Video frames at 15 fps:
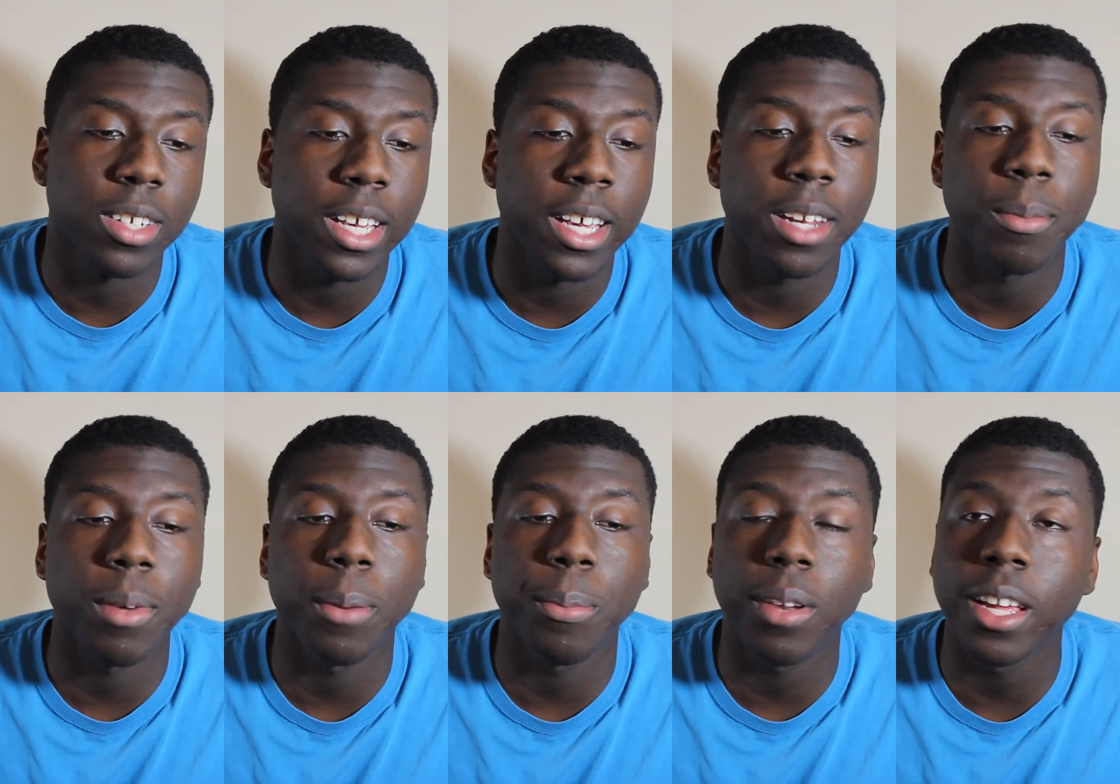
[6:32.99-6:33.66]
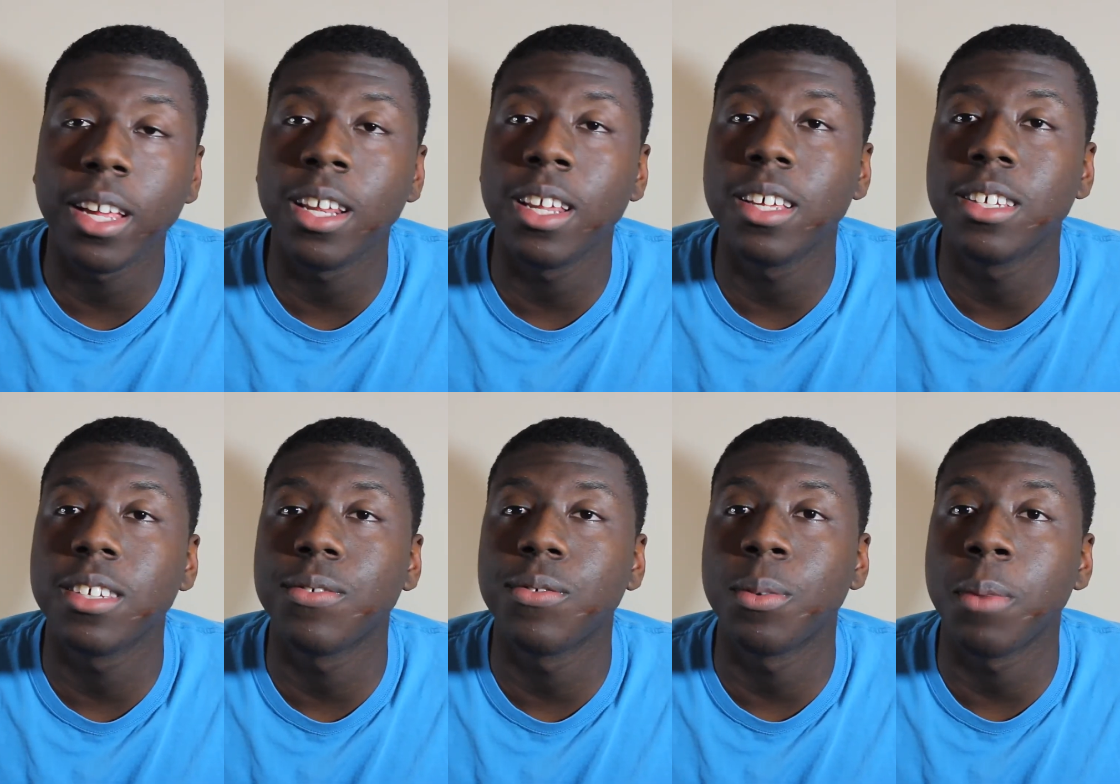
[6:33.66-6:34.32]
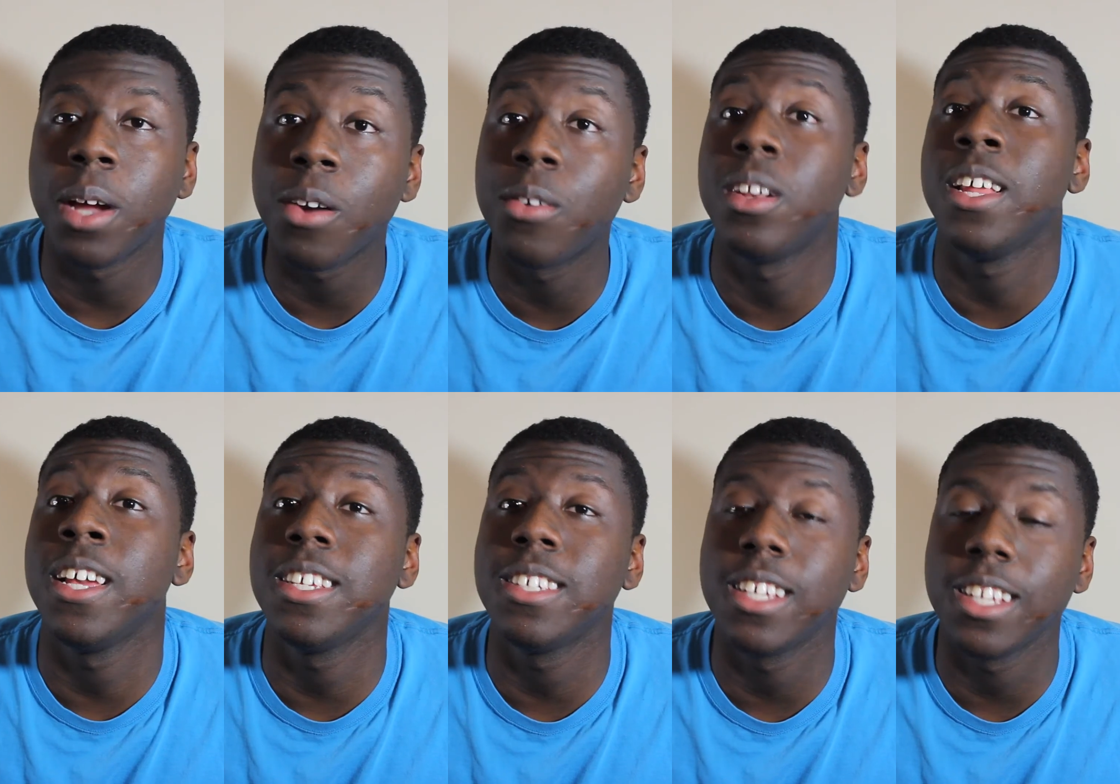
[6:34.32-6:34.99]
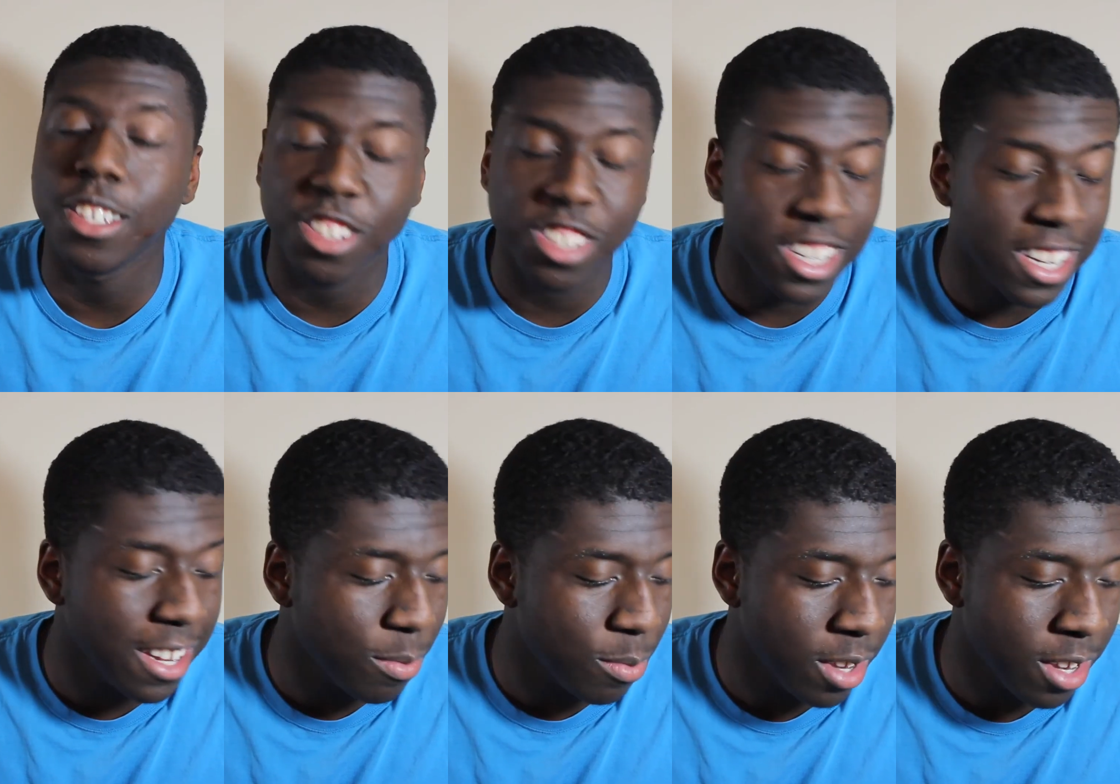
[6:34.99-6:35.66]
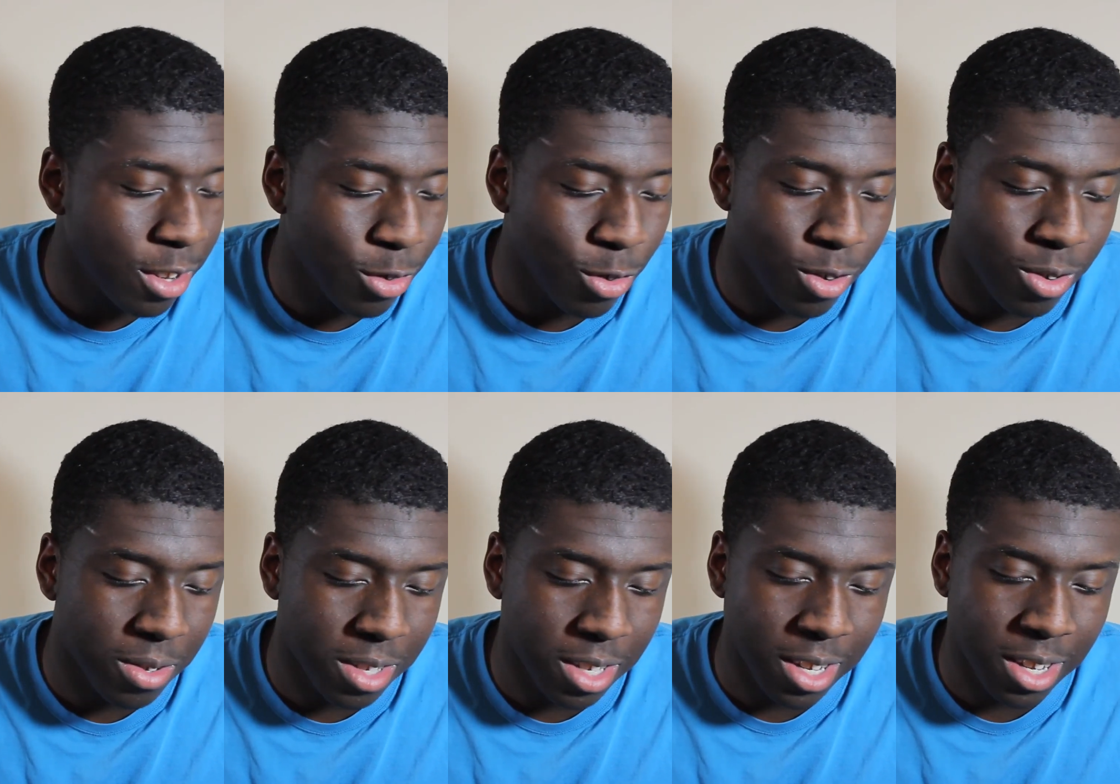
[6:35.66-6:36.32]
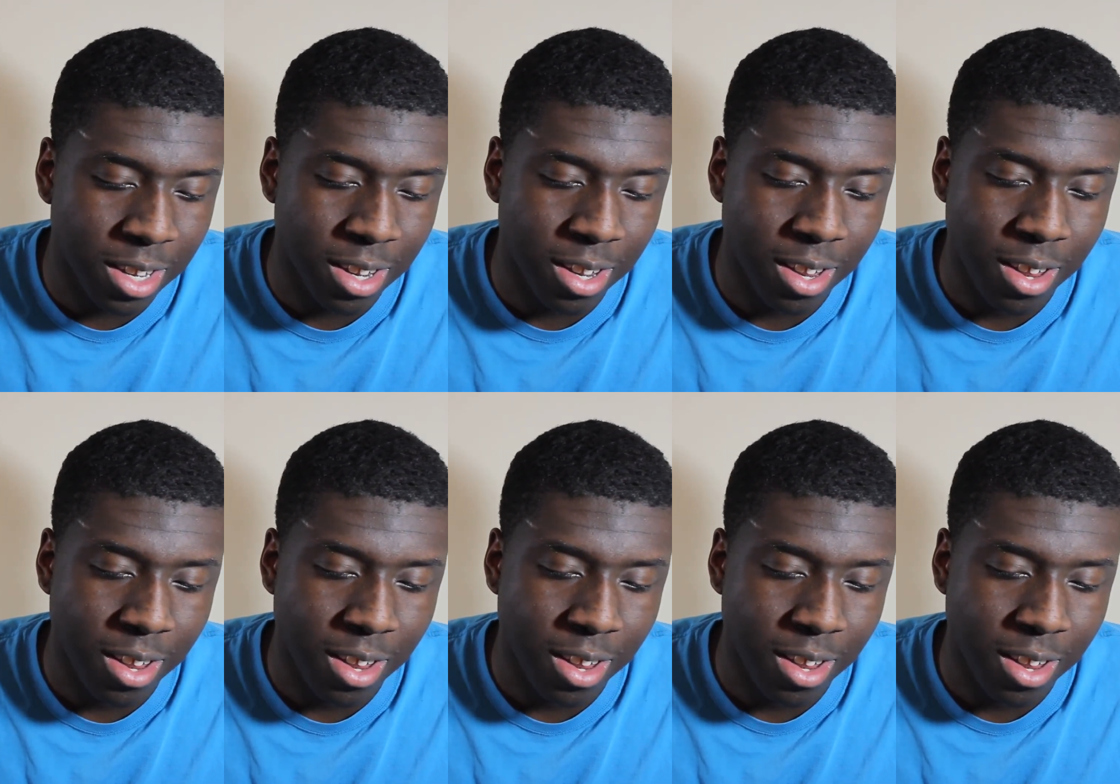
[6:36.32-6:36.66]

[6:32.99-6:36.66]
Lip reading: to add to my playlist for my relaxation time, man. You know what I'm saying?